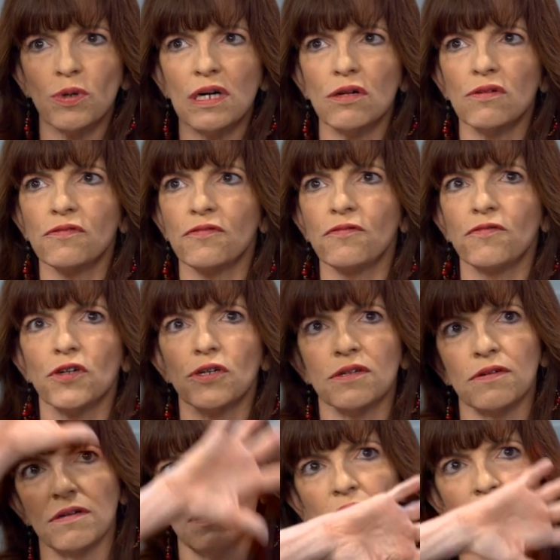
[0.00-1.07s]
twelve-foot
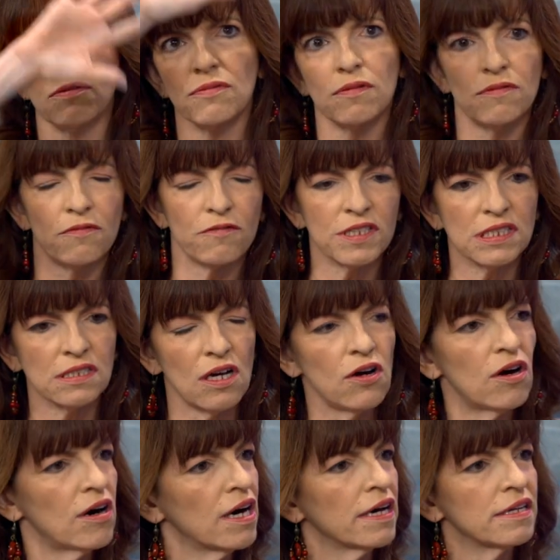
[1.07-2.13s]
uh,
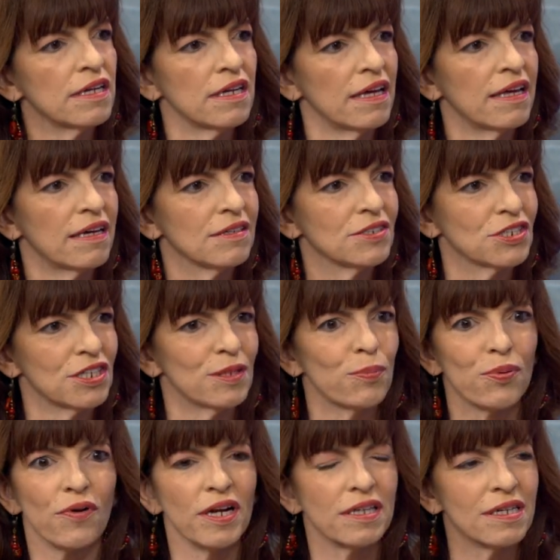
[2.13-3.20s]
facade and uh,
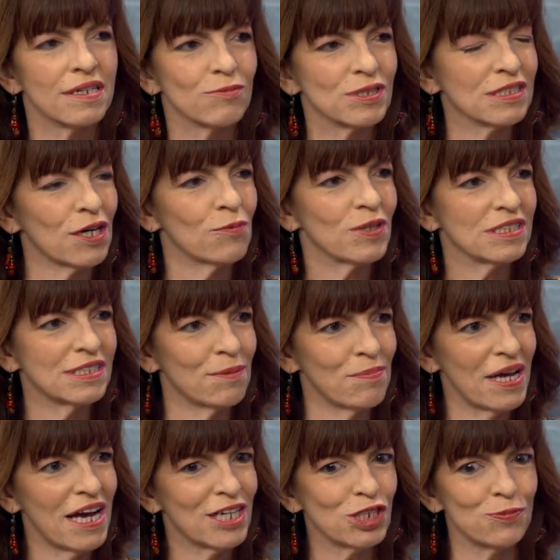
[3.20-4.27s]
pray that it was going to
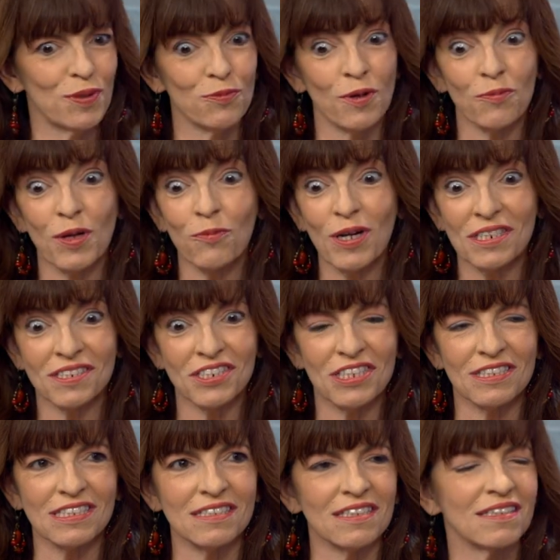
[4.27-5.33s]
match. But when we went into
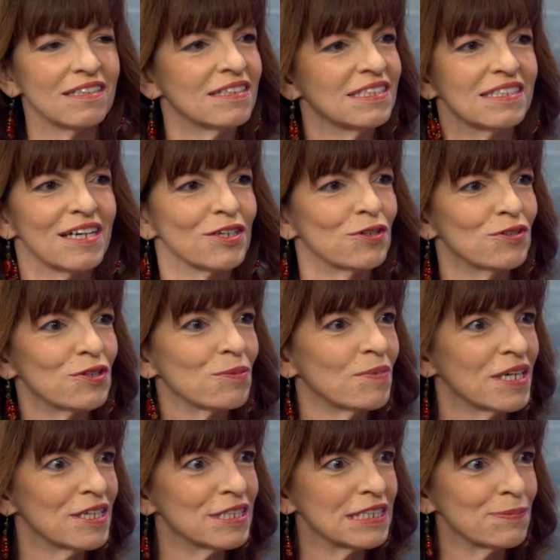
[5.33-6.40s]
the city to take a look,
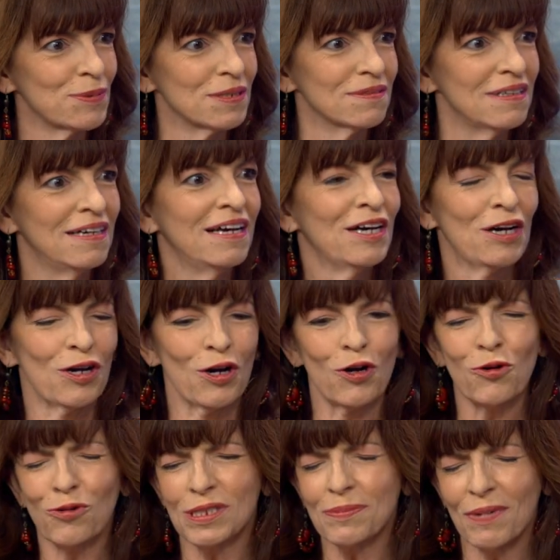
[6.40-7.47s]
my husband,
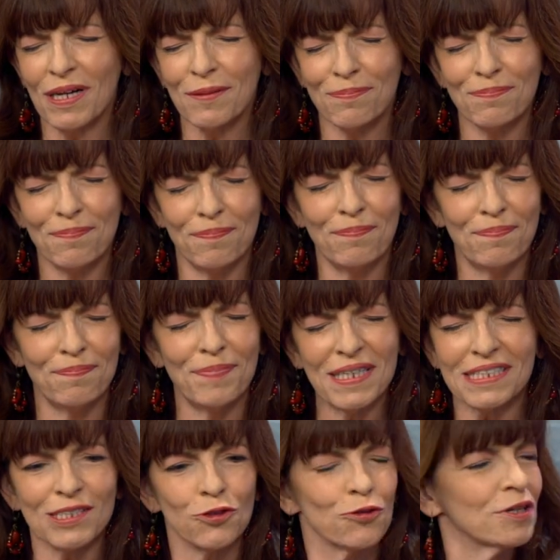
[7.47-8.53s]
who's my
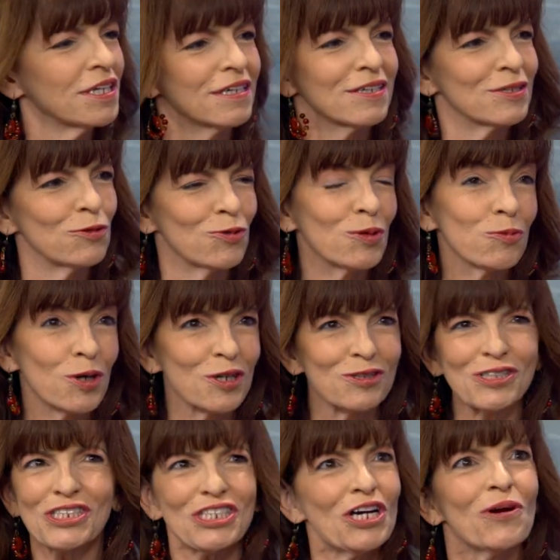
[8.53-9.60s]
best critic, or
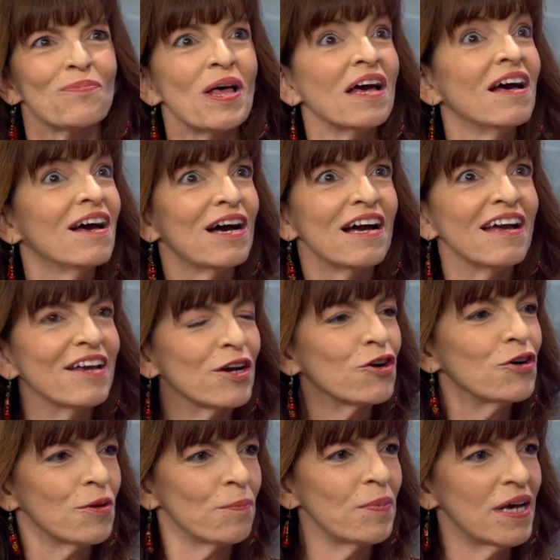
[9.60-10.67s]
worst, um, he
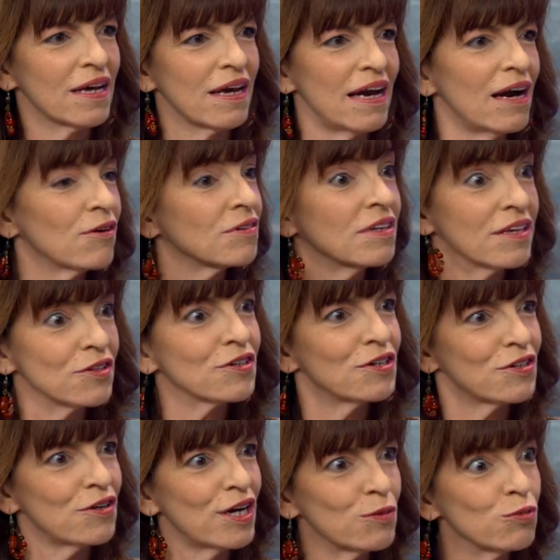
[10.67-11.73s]
couldn't pick out, and neither
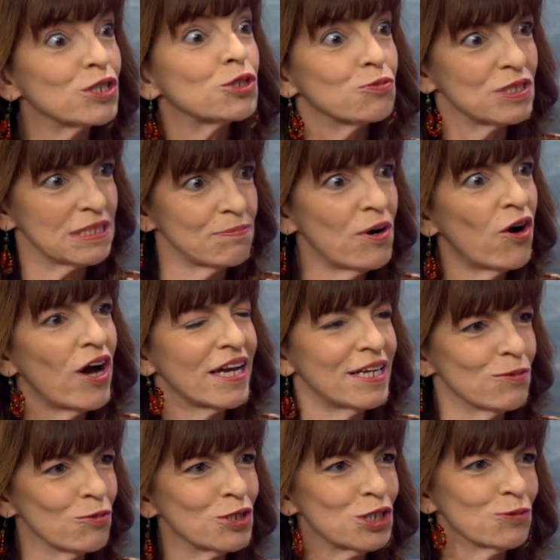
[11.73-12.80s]
could I, which was mine
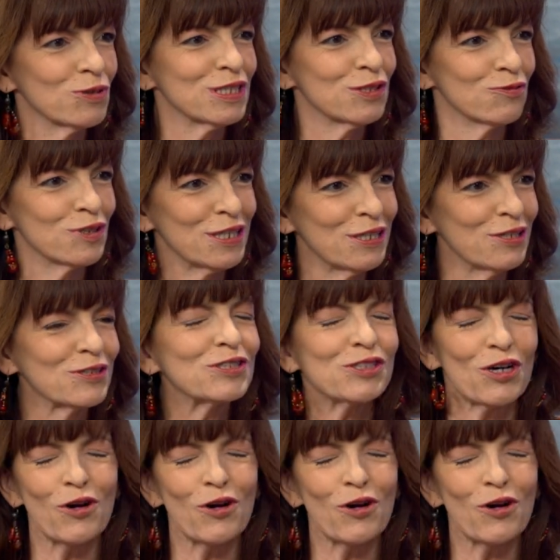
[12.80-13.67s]
and which was real. So,